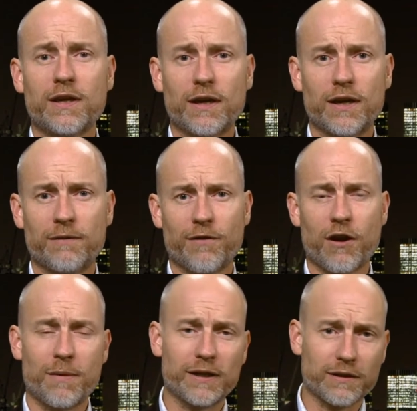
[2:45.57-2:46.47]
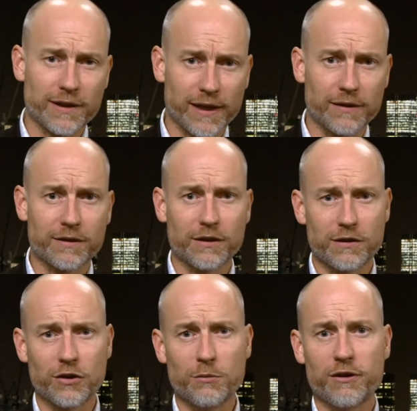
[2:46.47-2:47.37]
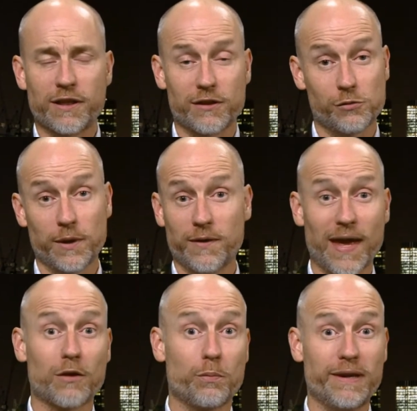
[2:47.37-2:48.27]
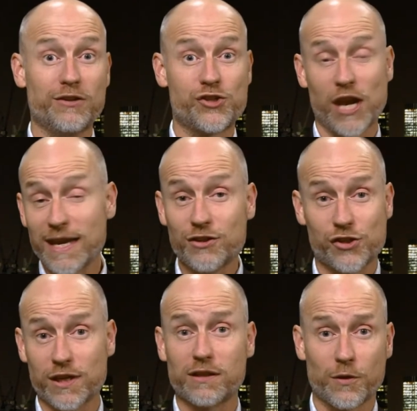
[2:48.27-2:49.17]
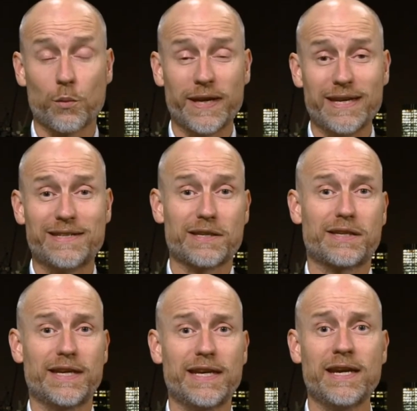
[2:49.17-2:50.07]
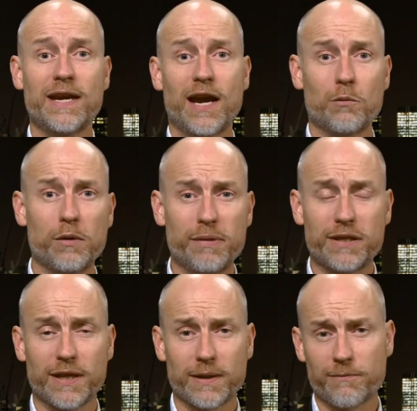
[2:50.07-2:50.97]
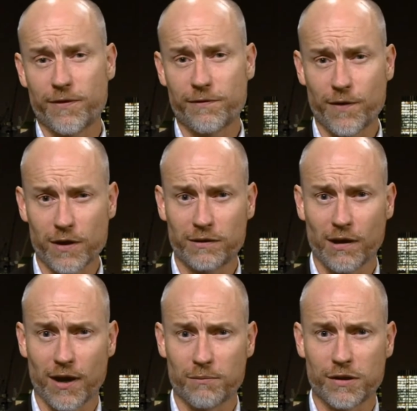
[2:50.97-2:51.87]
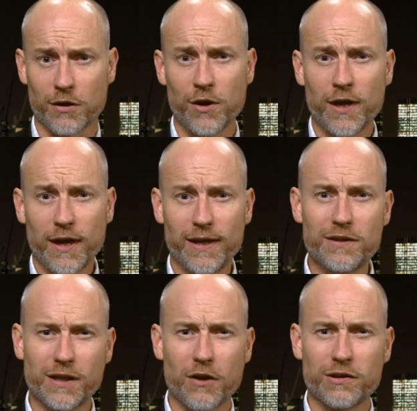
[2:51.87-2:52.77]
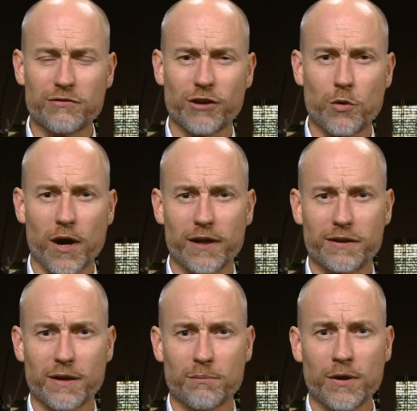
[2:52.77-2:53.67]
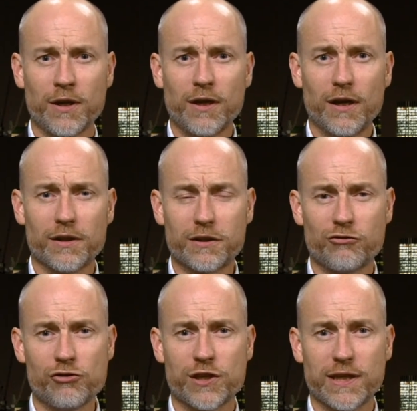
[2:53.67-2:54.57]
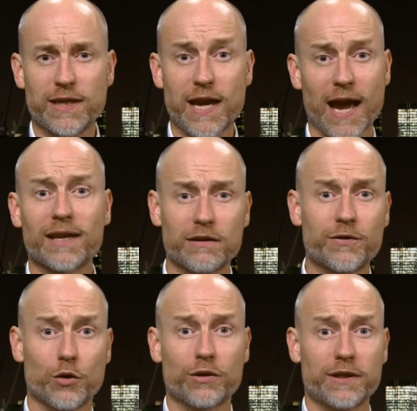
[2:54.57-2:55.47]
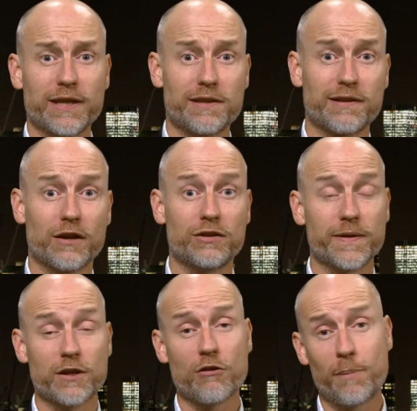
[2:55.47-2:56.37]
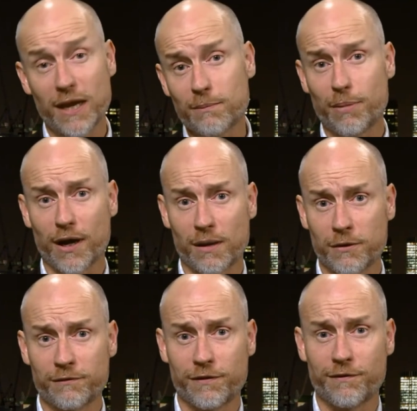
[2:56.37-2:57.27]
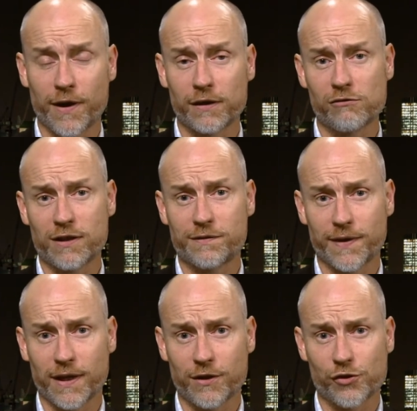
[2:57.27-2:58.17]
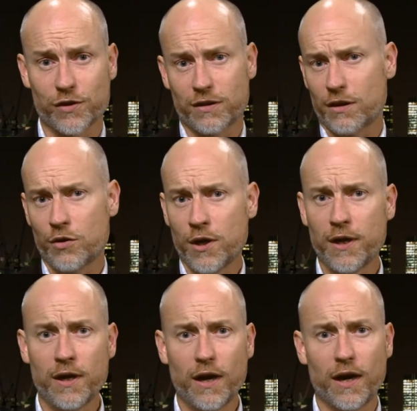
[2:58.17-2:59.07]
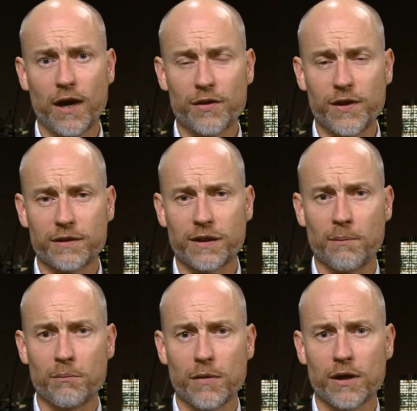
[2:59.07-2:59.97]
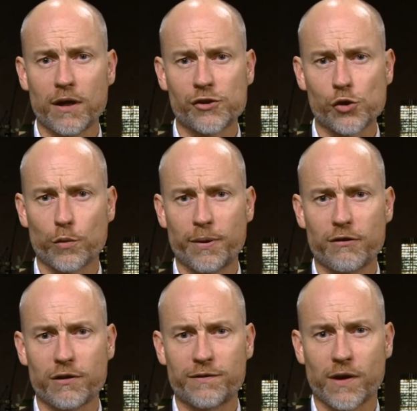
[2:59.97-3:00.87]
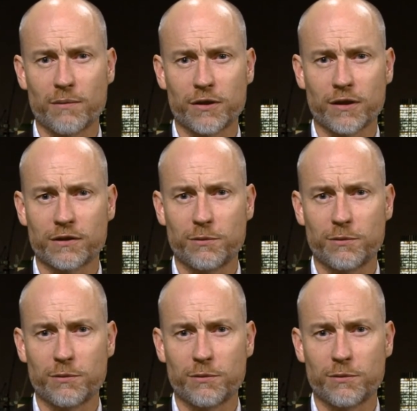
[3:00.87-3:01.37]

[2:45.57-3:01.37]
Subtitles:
environmental standards, consumer, etc. That'll be changes that we need to see, and we'd be seeing them for the first time. So it is going to require some scrutiny, and of course it needs to go to the European Parliament for final ratification. So I think a short period of time is going to